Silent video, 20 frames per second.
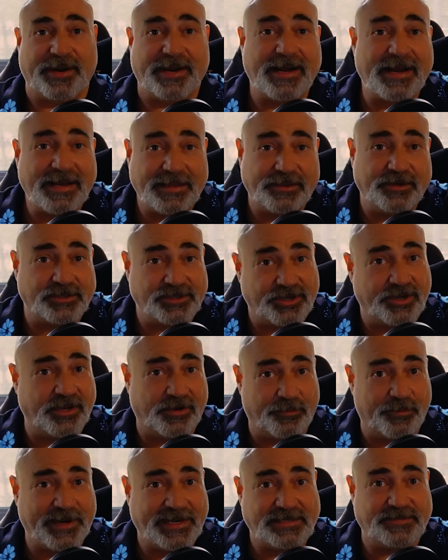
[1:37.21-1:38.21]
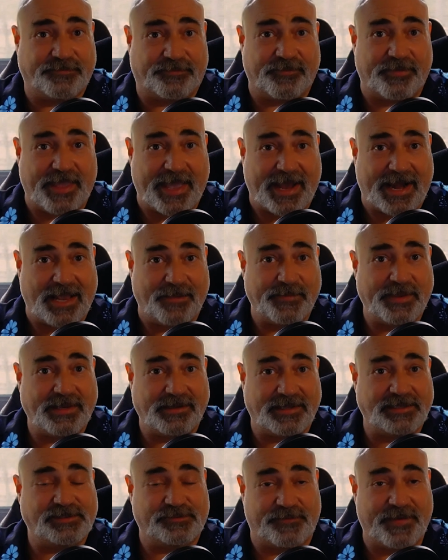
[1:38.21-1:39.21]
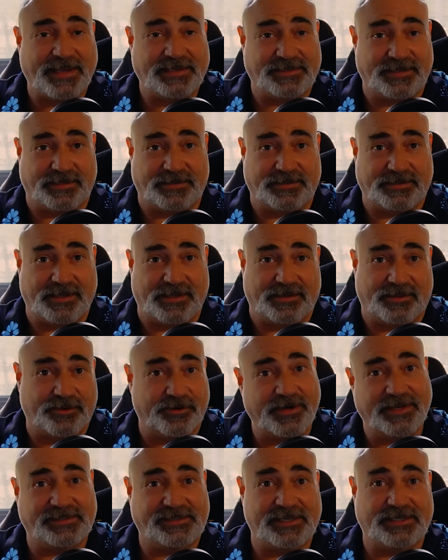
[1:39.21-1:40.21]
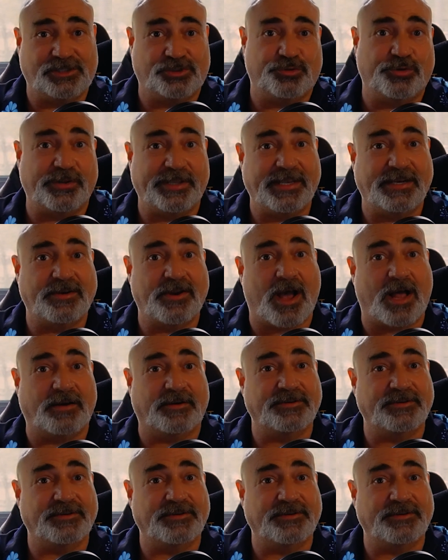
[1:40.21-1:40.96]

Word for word: And there's good reason for that. I mean, let's face it, the $36 trillion